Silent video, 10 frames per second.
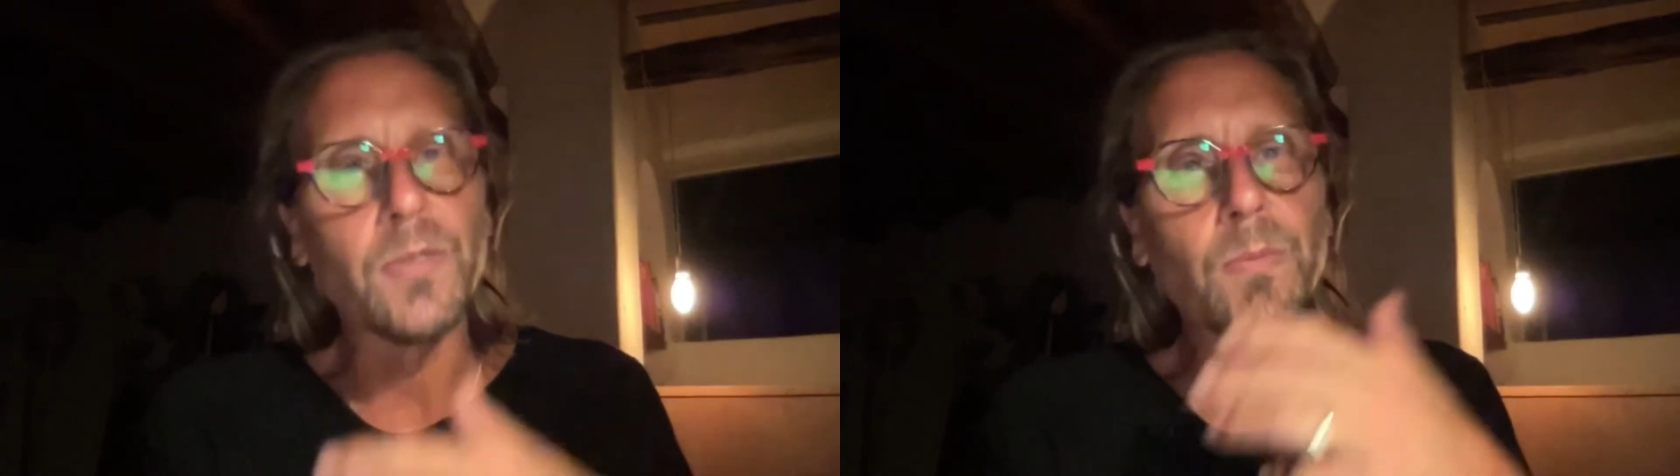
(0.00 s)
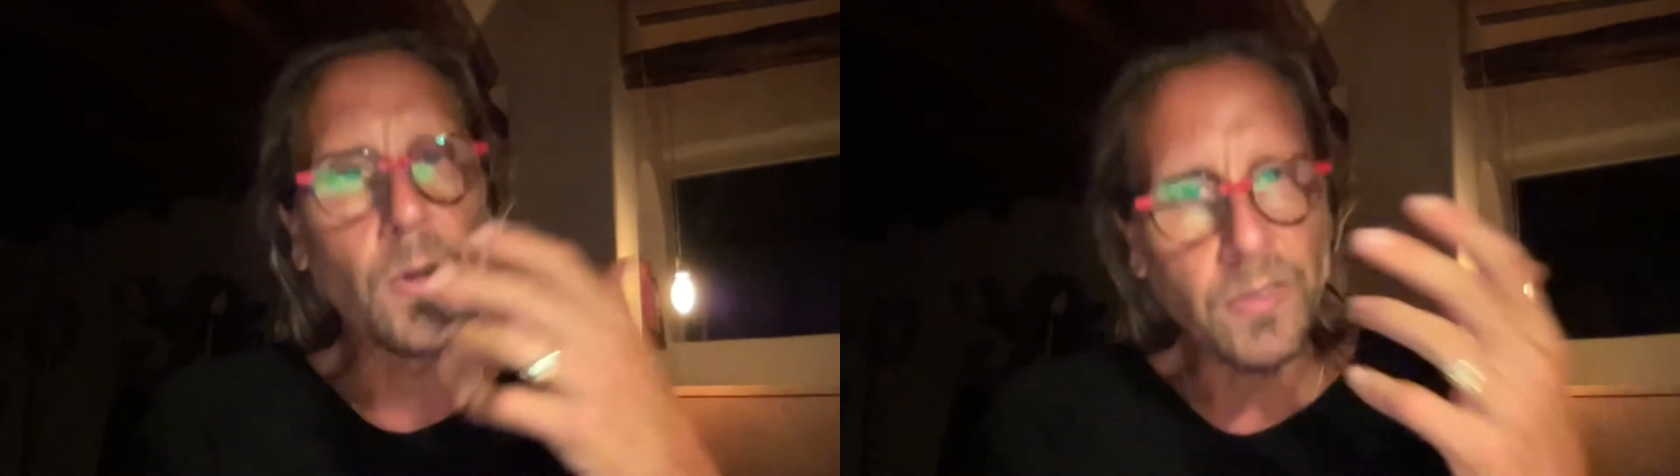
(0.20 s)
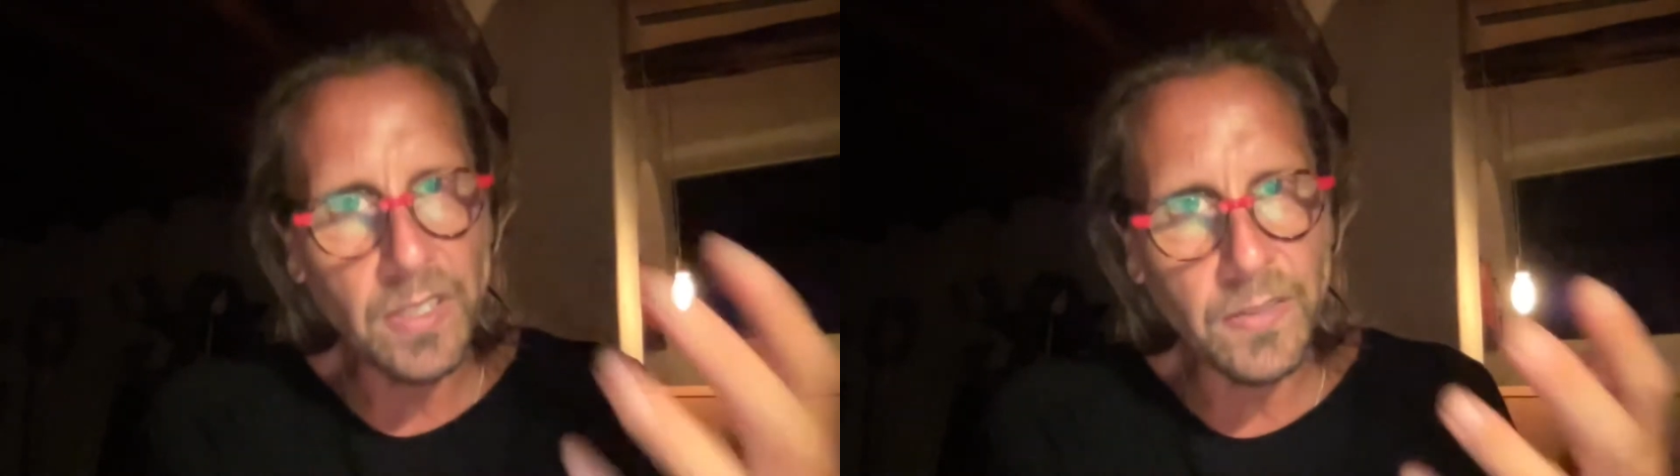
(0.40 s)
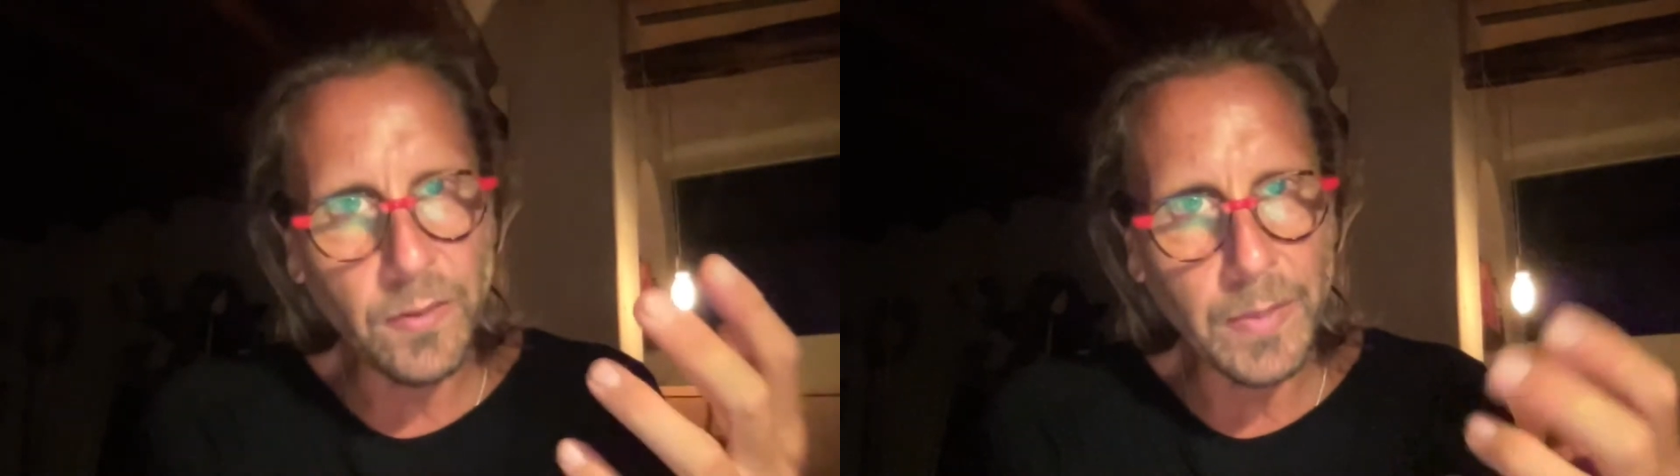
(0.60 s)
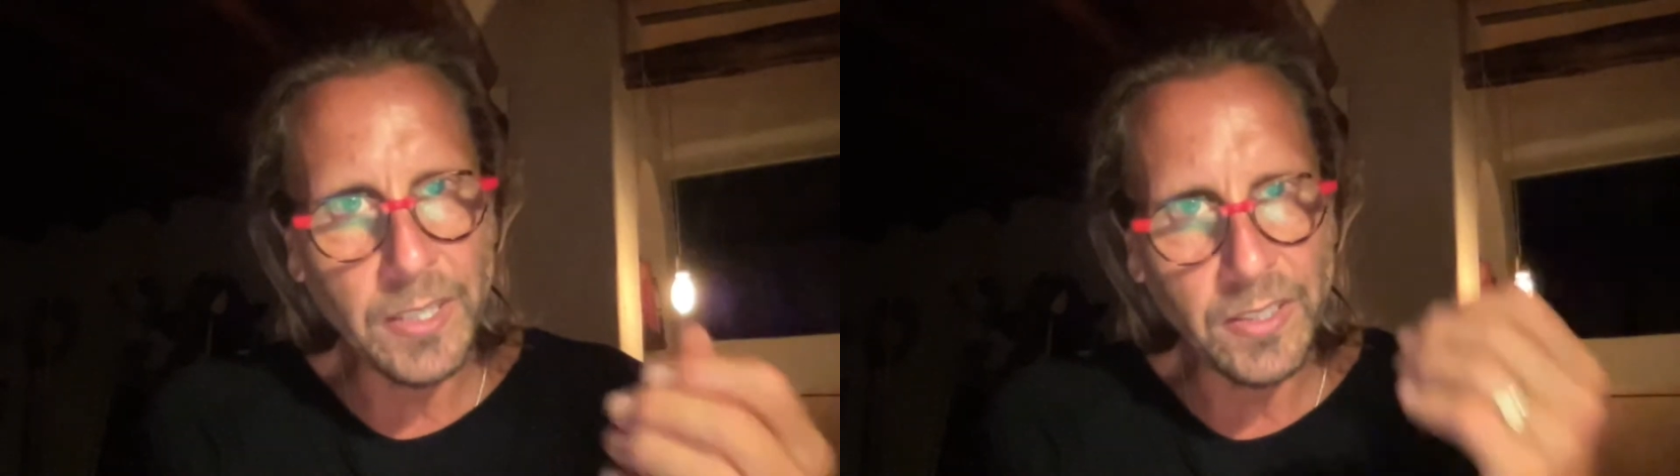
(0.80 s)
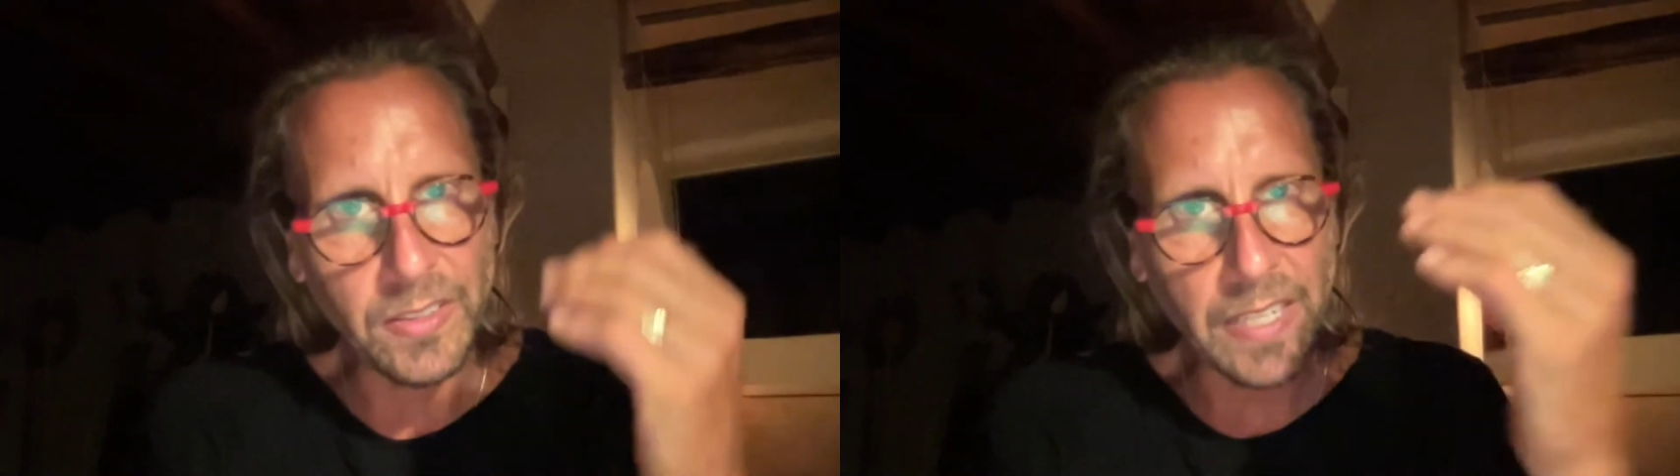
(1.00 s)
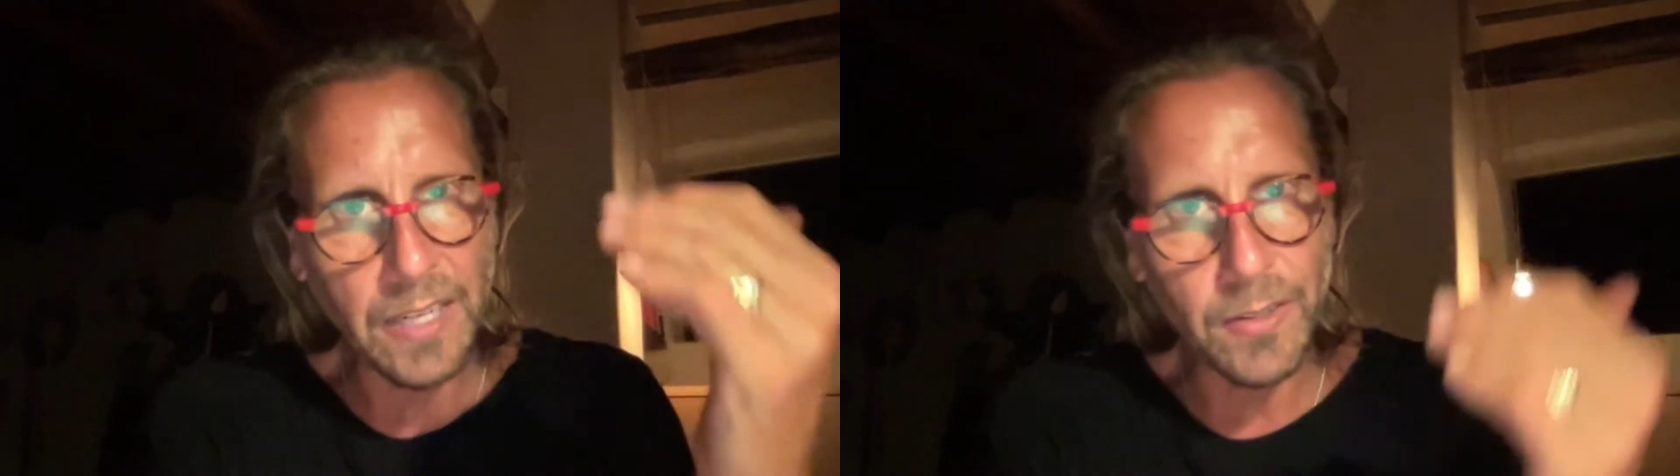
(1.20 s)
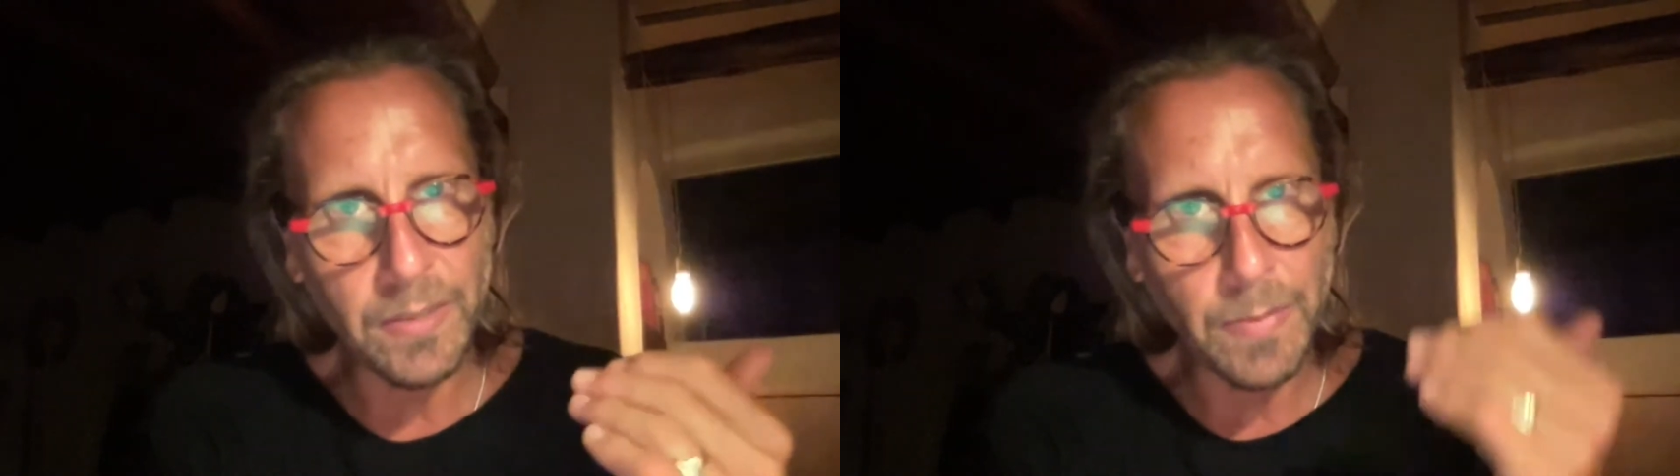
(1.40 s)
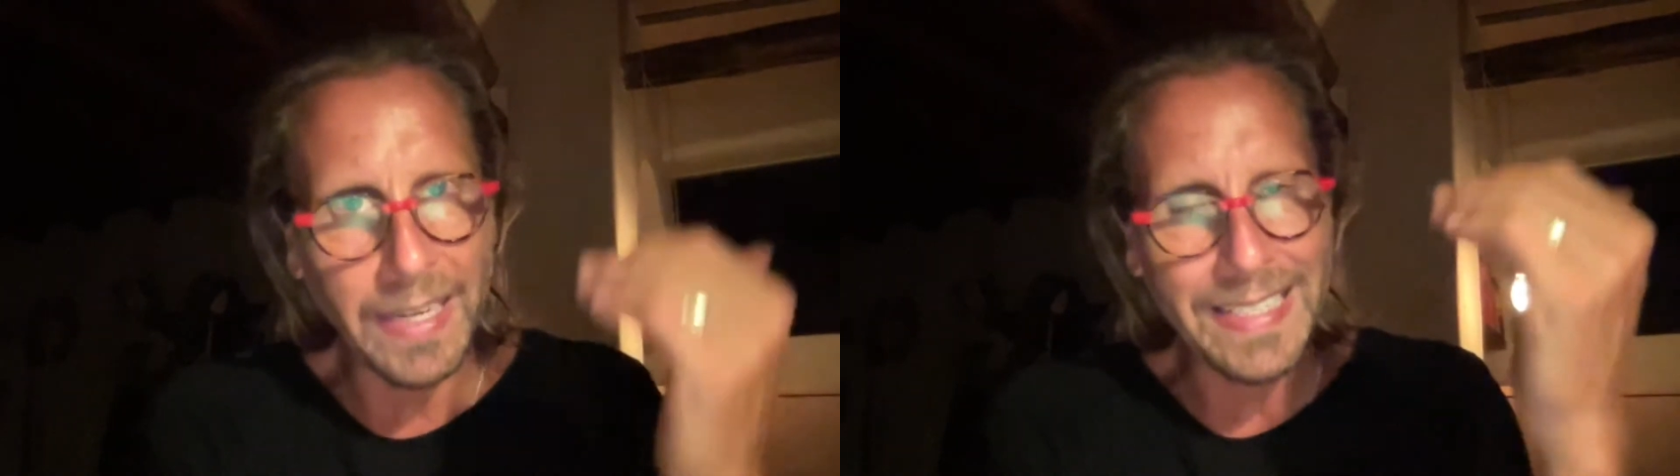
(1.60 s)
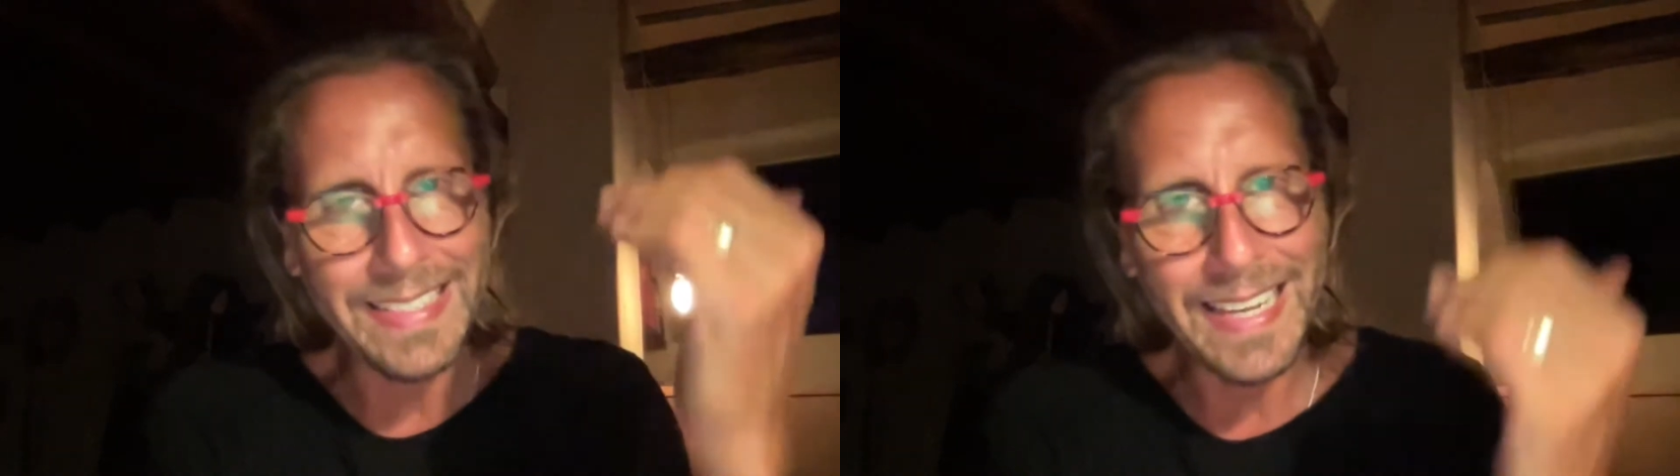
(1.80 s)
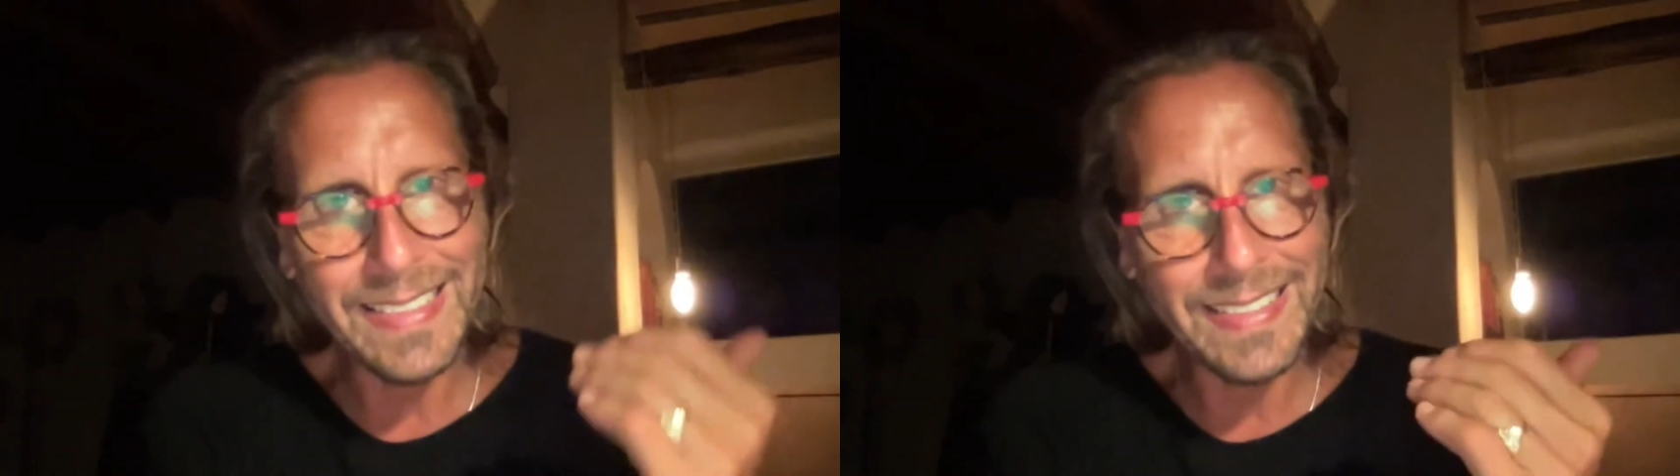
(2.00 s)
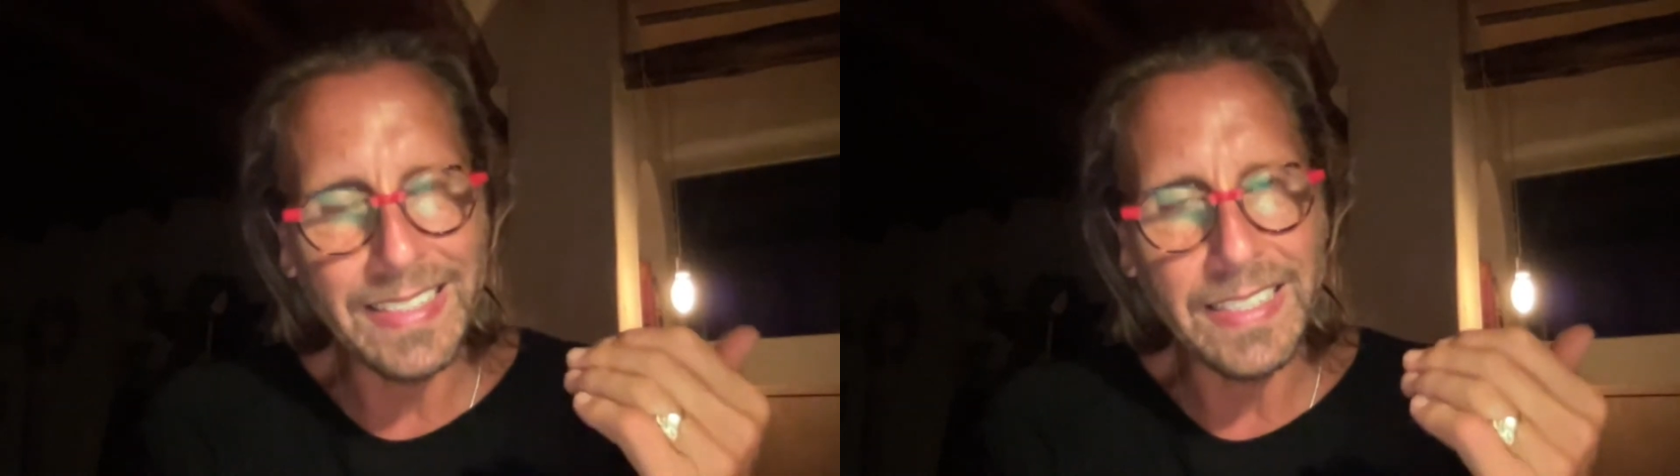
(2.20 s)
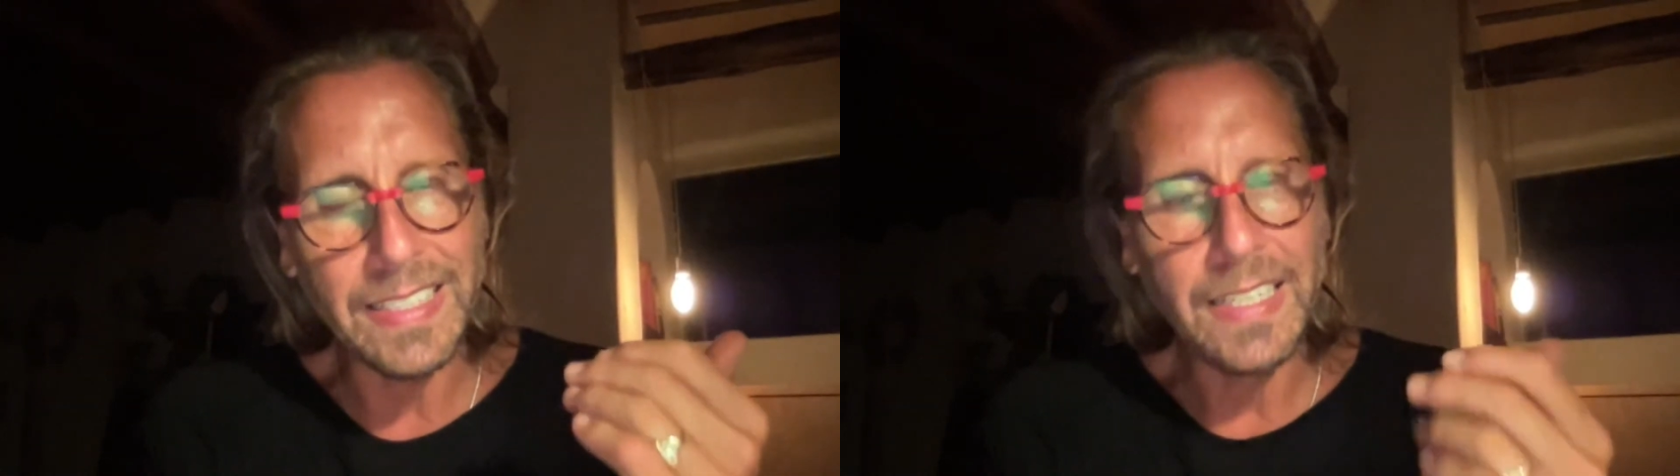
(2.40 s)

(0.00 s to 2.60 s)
Most of the information is carried by intensity,